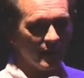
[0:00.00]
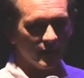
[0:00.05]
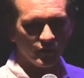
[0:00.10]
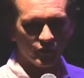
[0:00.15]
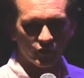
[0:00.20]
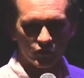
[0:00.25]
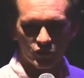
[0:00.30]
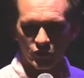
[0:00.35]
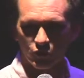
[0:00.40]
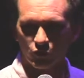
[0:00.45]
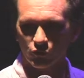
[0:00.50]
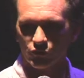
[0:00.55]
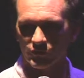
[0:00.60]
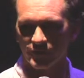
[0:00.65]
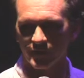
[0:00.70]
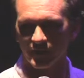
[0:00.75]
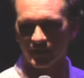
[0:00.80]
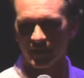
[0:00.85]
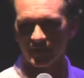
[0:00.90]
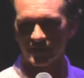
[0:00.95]
Your
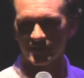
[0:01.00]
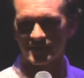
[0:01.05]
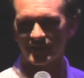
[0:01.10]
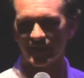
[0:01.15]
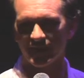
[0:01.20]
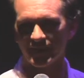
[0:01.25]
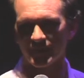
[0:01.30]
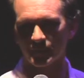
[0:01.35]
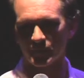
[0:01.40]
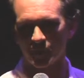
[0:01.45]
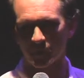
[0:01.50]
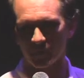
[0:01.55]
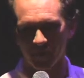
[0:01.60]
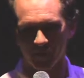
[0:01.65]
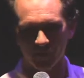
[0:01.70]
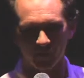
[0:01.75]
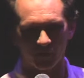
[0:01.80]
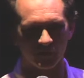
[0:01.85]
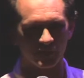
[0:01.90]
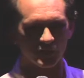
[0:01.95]
children can understand them, your
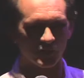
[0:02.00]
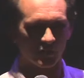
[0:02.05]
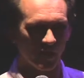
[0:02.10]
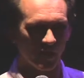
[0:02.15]
parents, your